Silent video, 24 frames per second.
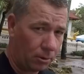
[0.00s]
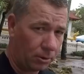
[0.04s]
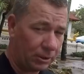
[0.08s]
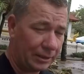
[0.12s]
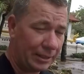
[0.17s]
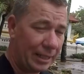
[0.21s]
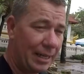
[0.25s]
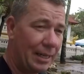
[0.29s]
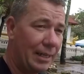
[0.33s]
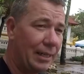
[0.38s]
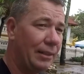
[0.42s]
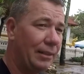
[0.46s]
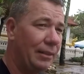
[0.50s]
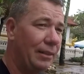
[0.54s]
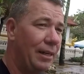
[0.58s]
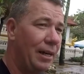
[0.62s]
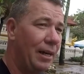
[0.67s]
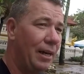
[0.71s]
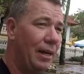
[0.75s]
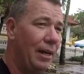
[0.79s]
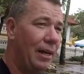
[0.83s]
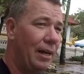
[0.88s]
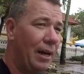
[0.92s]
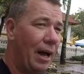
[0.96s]
are saying,
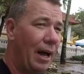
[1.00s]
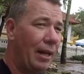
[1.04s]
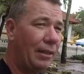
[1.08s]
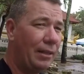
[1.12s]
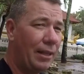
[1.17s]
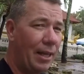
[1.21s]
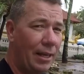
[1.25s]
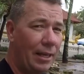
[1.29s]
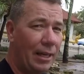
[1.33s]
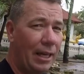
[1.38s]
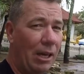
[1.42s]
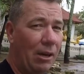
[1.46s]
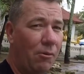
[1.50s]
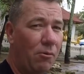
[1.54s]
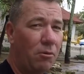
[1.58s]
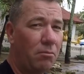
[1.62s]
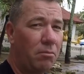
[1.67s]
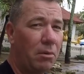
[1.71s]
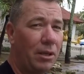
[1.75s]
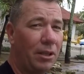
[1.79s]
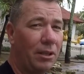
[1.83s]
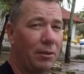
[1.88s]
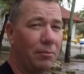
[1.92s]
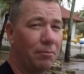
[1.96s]
I think he would
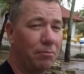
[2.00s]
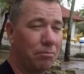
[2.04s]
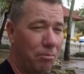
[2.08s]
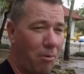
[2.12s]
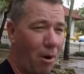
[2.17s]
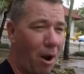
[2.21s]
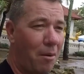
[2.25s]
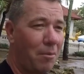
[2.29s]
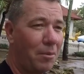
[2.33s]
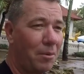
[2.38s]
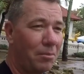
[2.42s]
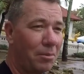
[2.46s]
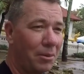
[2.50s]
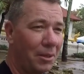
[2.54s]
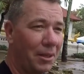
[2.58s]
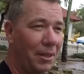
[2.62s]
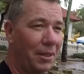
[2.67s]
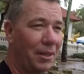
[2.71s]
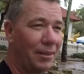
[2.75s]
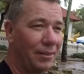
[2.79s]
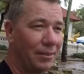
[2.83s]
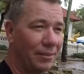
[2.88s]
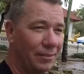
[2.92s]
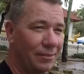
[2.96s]
be
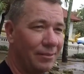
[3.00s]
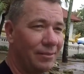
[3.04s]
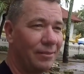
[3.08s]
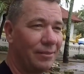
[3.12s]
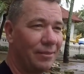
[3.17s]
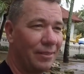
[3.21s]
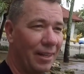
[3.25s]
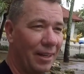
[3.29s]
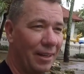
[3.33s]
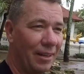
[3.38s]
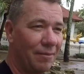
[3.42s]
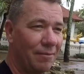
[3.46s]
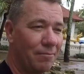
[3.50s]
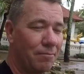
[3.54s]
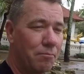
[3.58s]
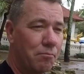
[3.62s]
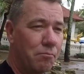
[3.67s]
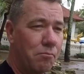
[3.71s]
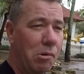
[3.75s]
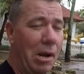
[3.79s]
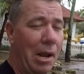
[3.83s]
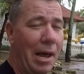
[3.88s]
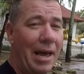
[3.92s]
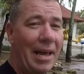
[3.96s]
probably
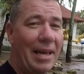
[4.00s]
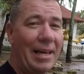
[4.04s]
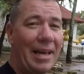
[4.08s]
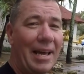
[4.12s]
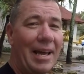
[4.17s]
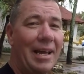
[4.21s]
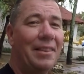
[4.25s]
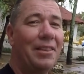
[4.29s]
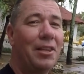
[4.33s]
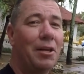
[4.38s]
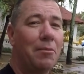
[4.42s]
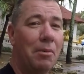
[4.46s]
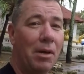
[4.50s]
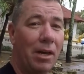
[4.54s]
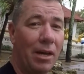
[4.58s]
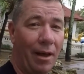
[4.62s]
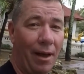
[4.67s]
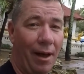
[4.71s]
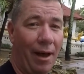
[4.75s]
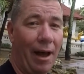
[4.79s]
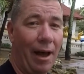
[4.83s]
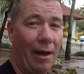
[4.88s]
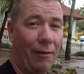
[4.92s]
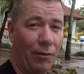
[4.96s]
playing in the
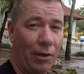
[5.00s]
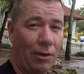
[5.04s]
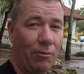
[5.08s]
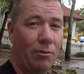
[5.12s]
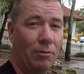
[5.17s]
beehive. He